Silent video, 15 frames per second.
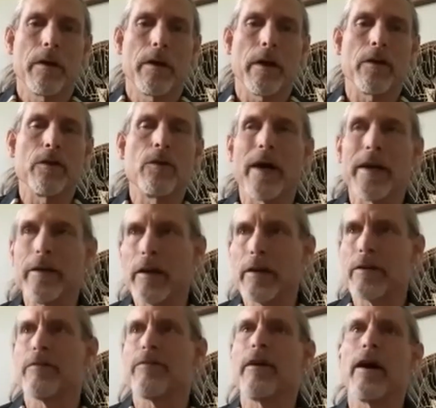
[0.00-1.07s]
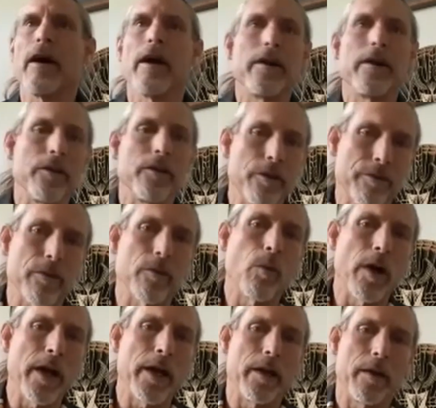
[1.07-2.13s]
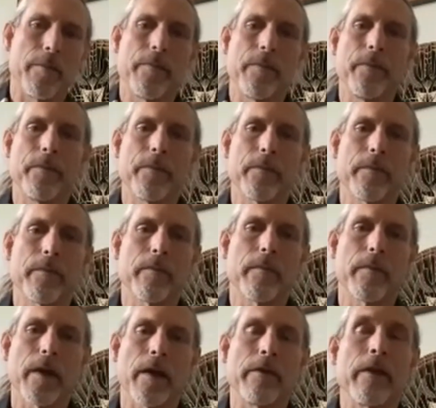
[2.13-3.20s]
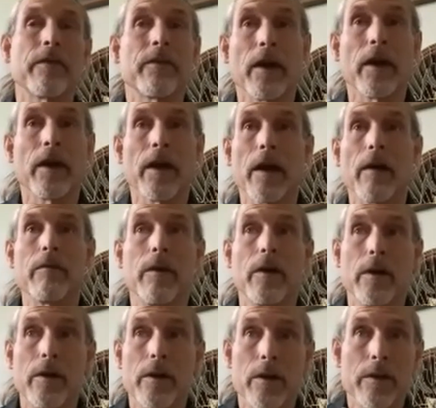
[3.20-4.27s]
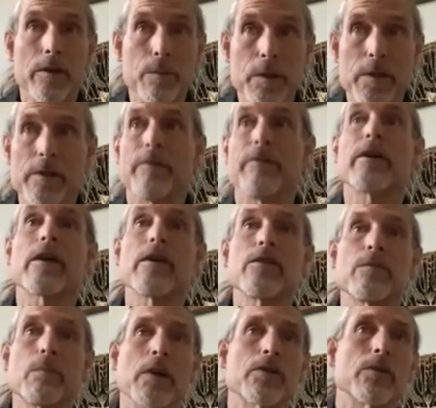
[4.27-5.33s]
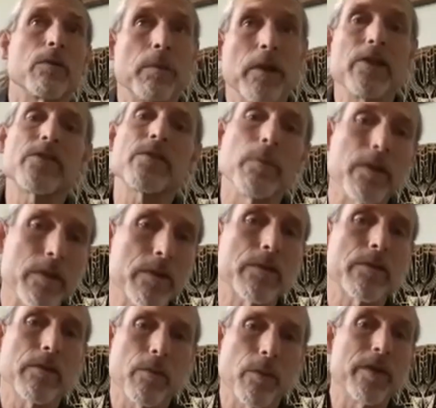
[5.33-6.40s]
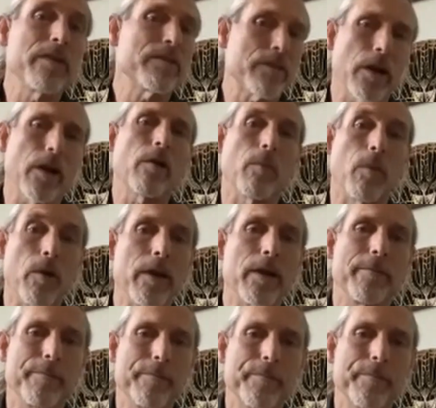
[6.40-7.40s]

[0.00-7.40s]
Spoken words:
and who identify in a different way, and that they have specific and special placements within ceremony.